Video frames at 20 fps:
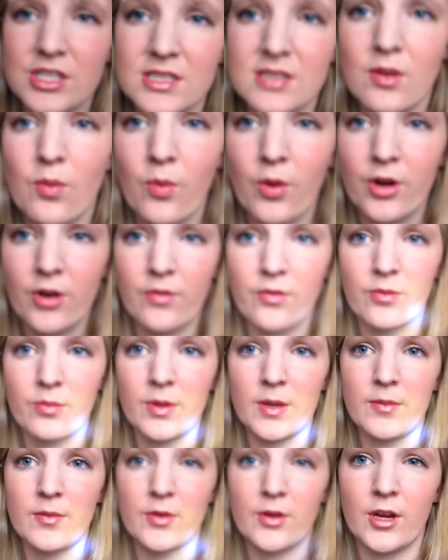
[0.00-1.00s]
just a wonderful
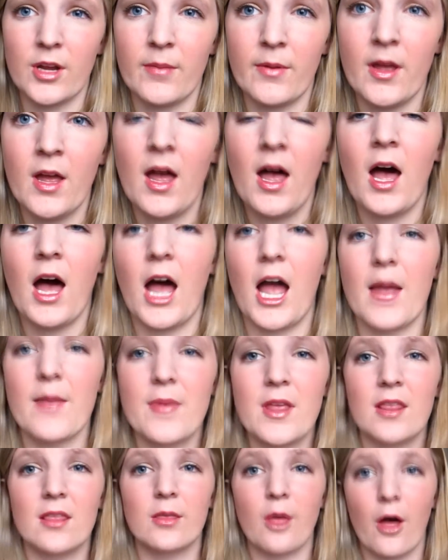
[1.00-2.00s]
BB cream. I'm
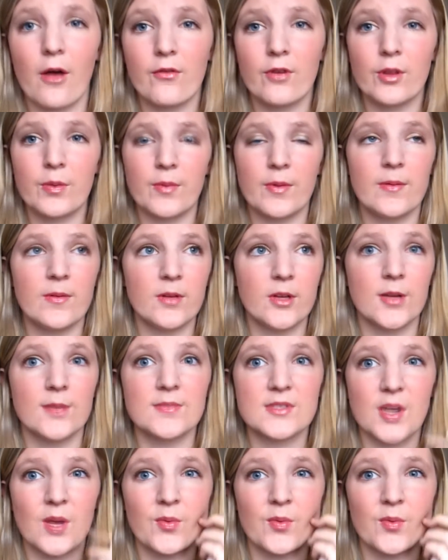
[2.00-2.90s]
in love with BB creams.